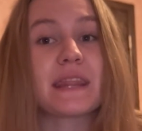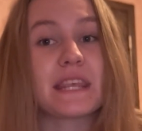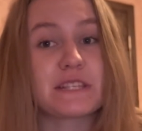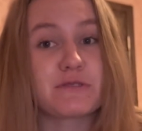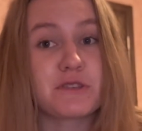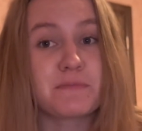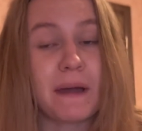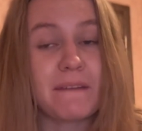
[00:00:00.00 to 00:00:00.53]

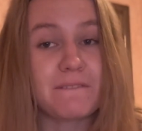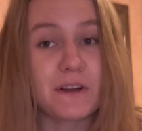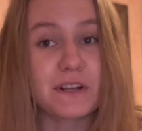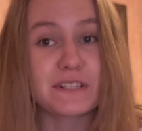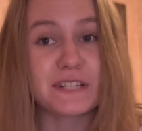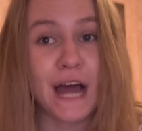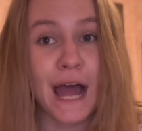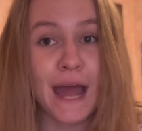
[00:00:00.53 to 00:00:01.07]
this was my
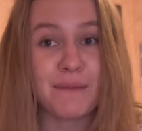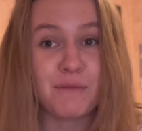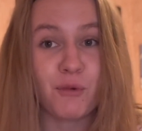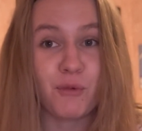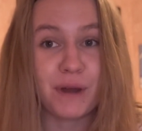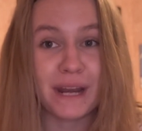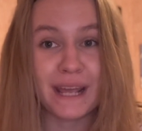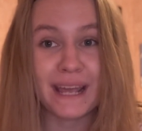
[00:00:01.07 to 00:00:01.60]
first time
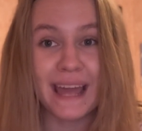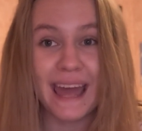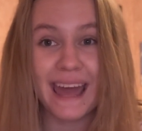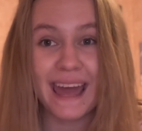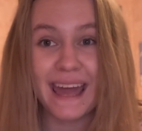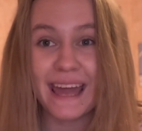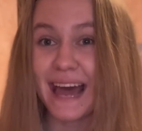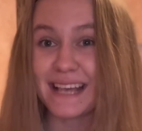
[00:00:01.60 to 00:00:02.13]
winning
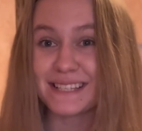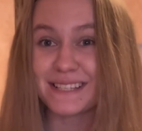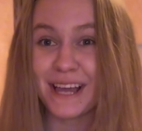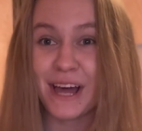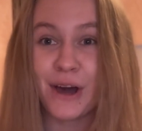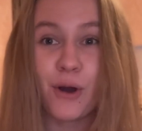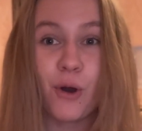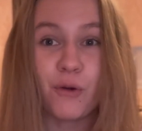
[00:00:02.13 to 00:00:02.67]
a
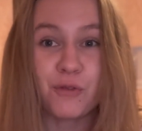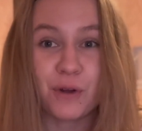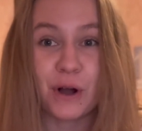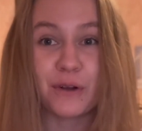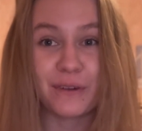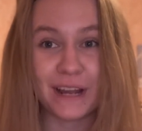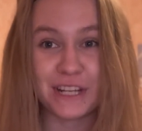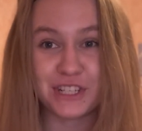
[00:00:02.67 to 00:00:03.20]
NASCA
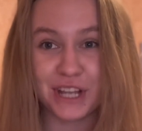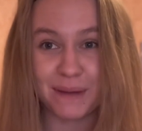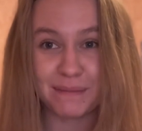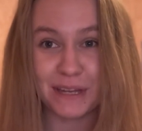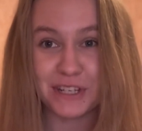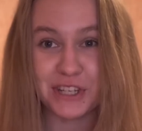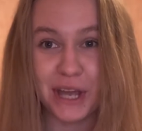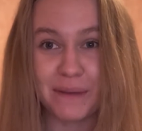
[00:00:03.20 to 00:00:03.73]
overall grand
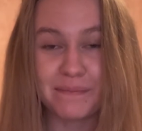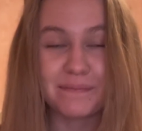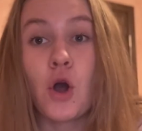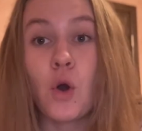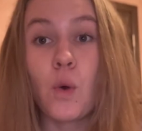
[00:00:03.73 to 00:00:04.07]
championship,